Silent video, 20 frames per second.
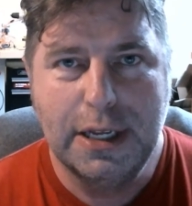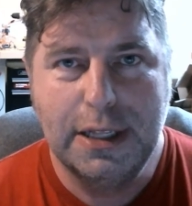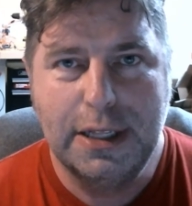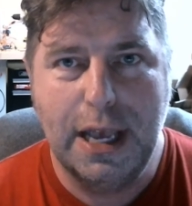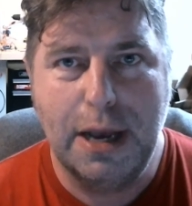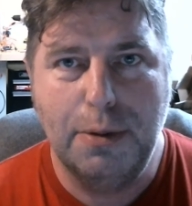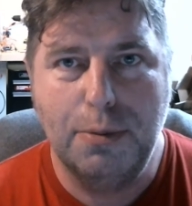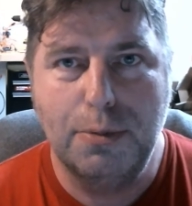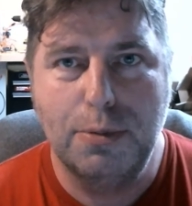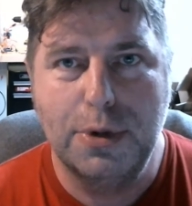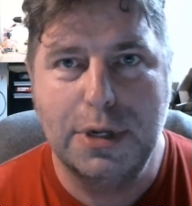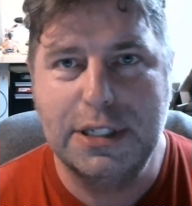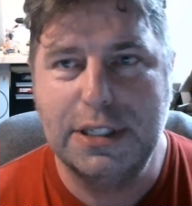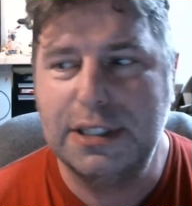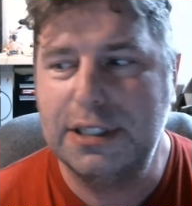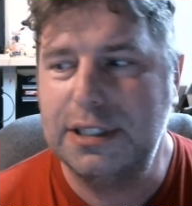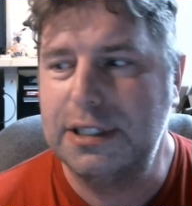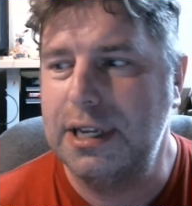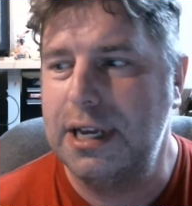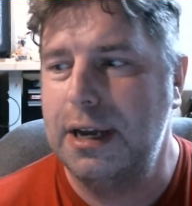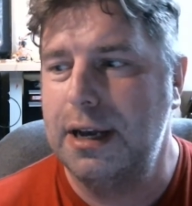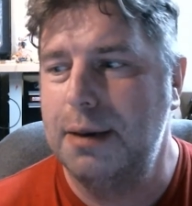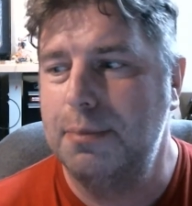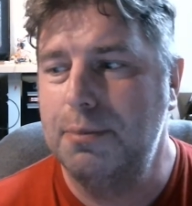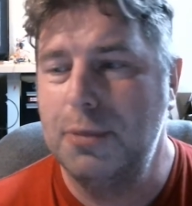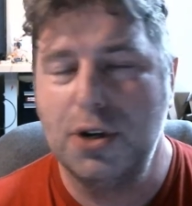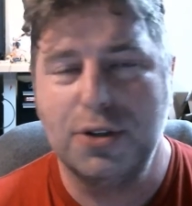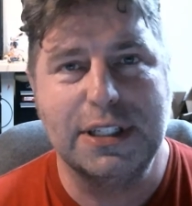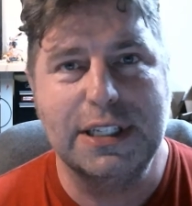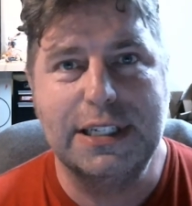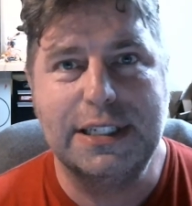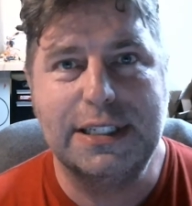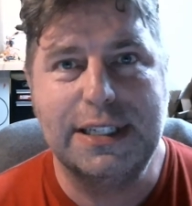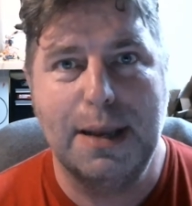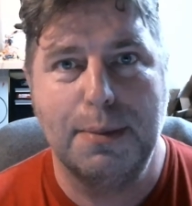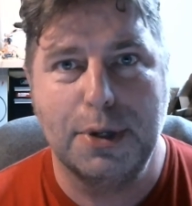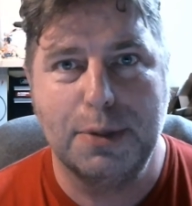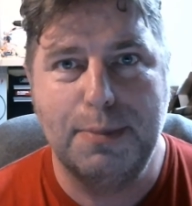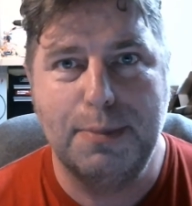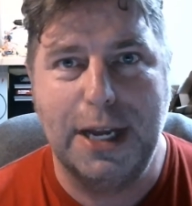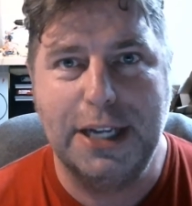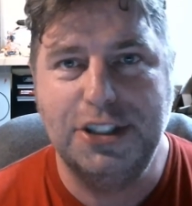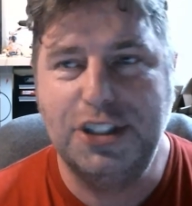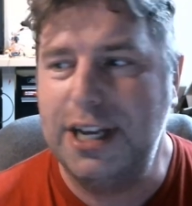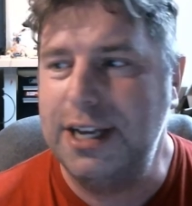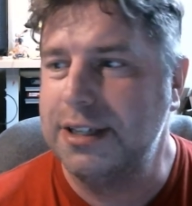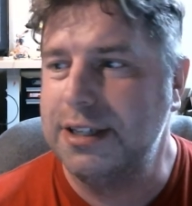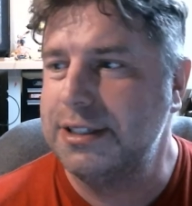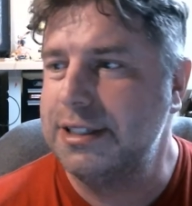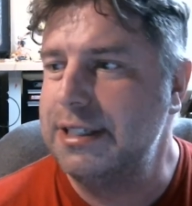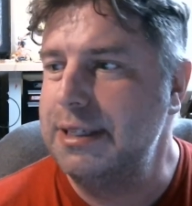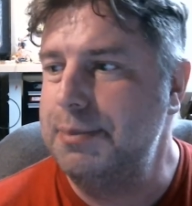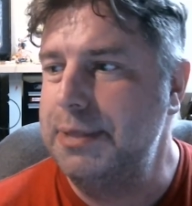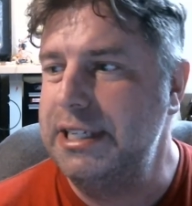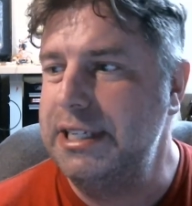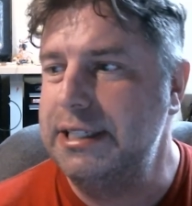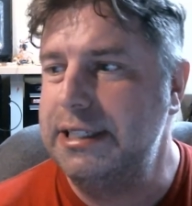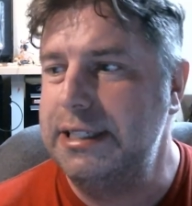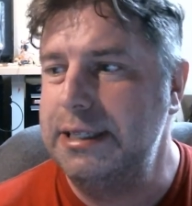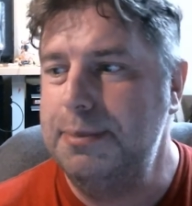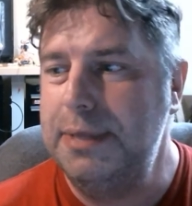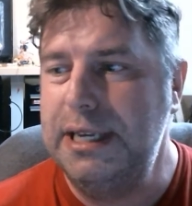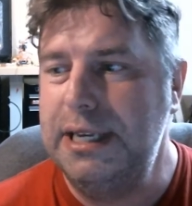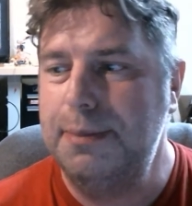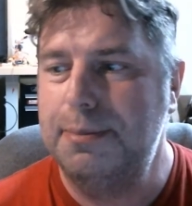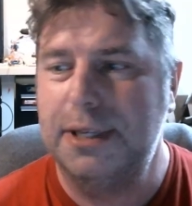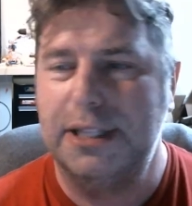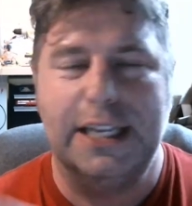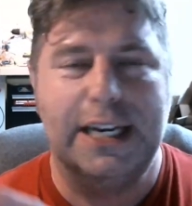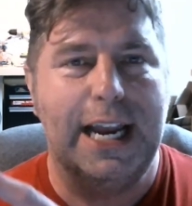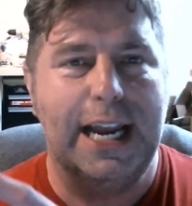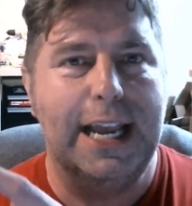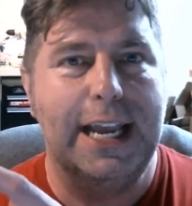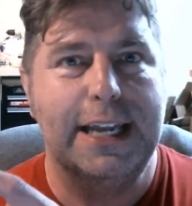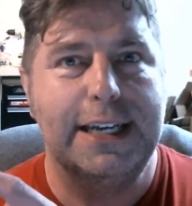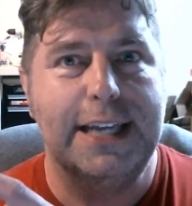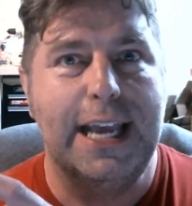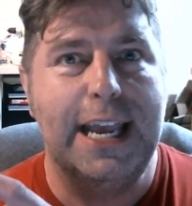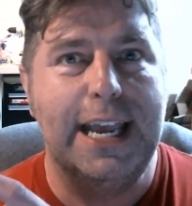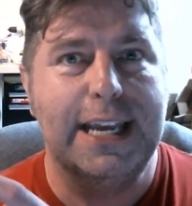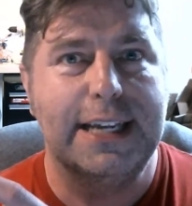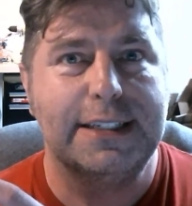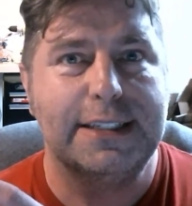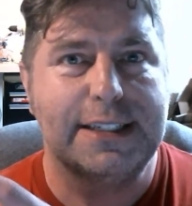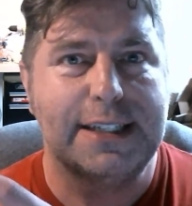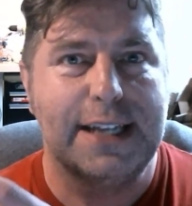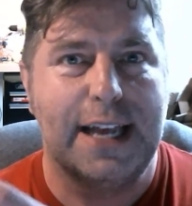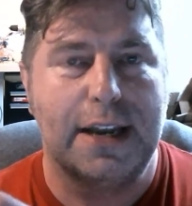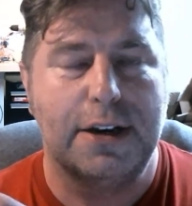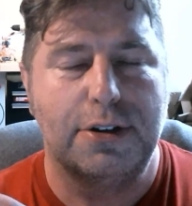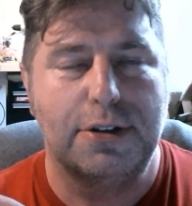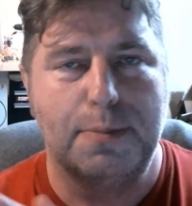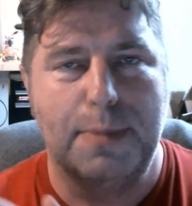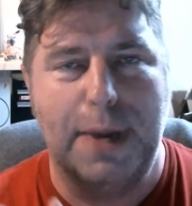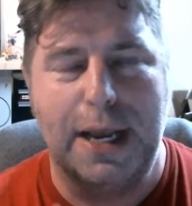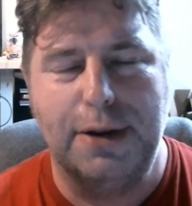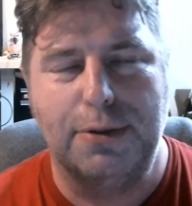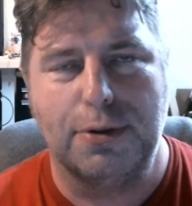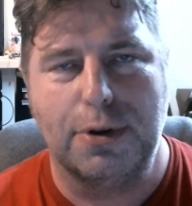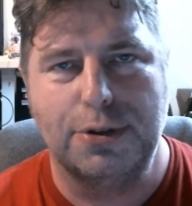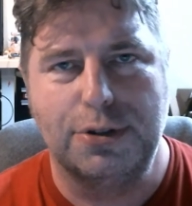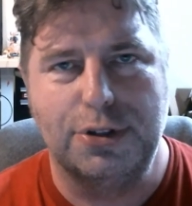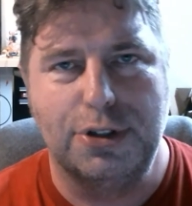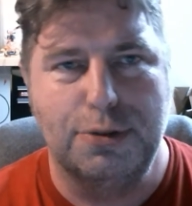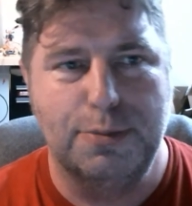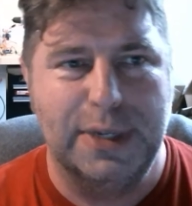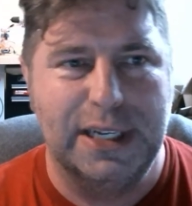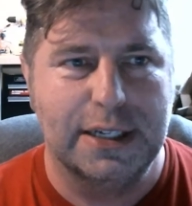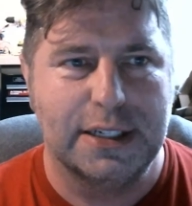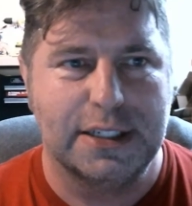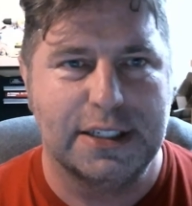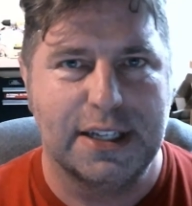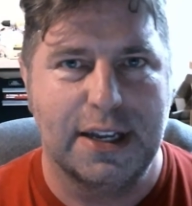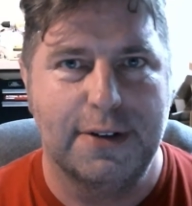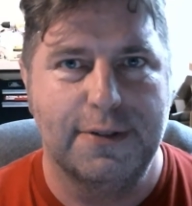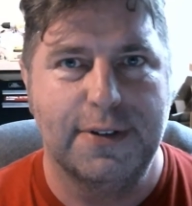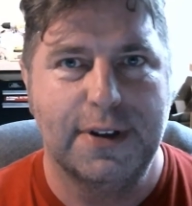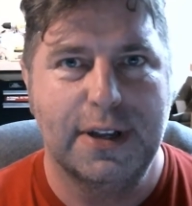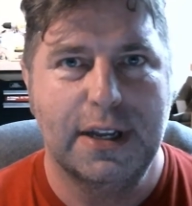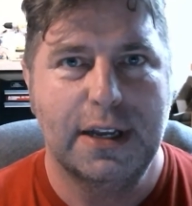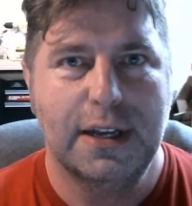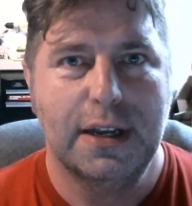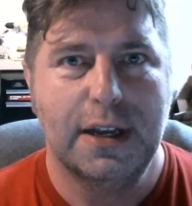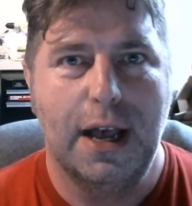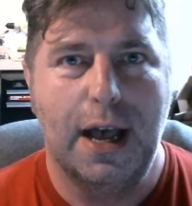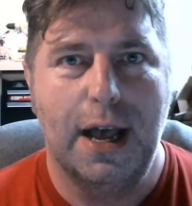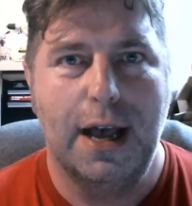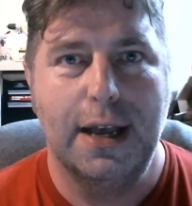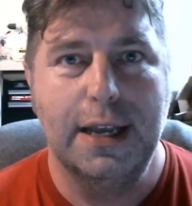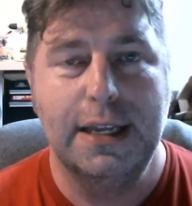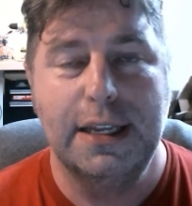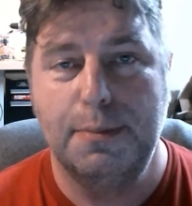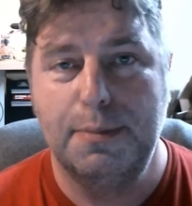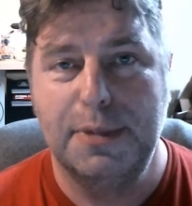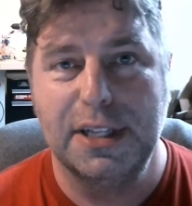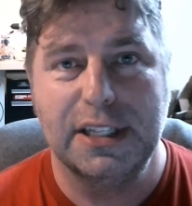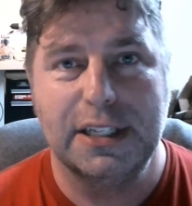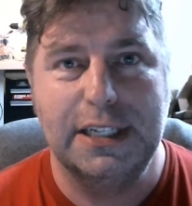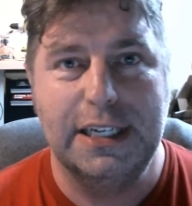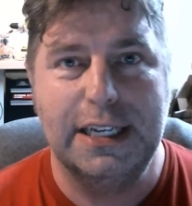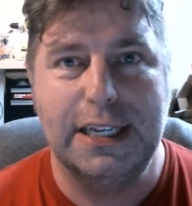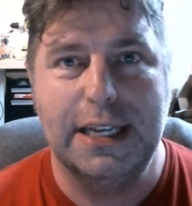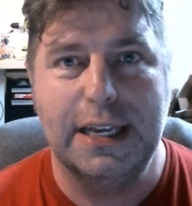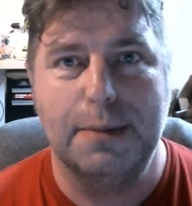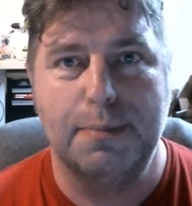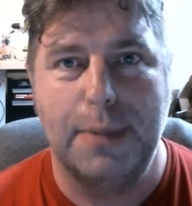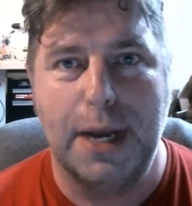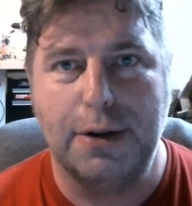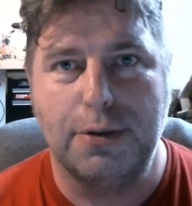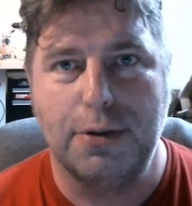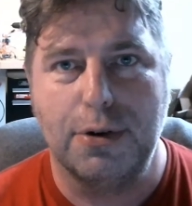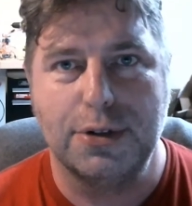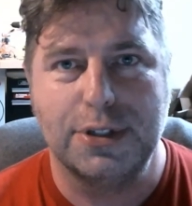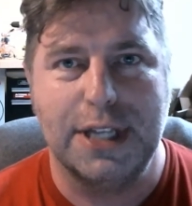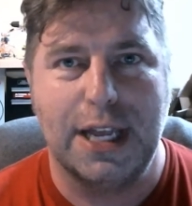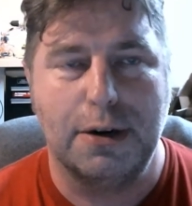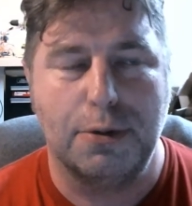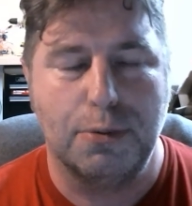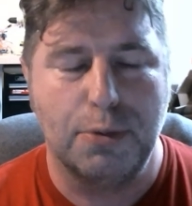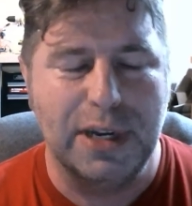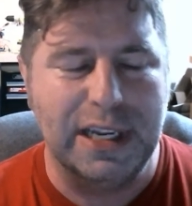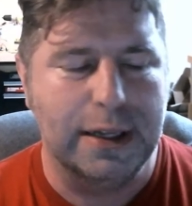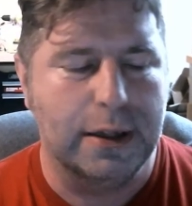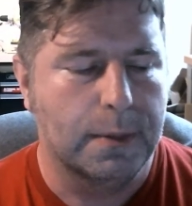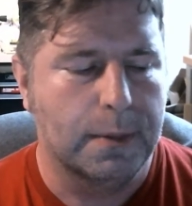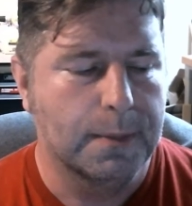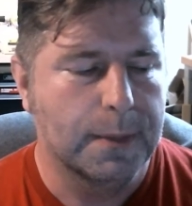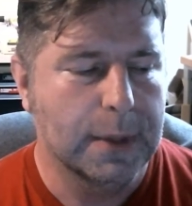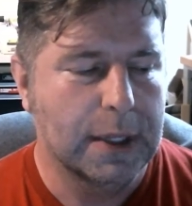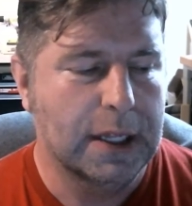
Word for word: that was uh, mostly assembled by JLC PCB, but that I had hand solder the micro to because of uh, inability to get micros on a reel.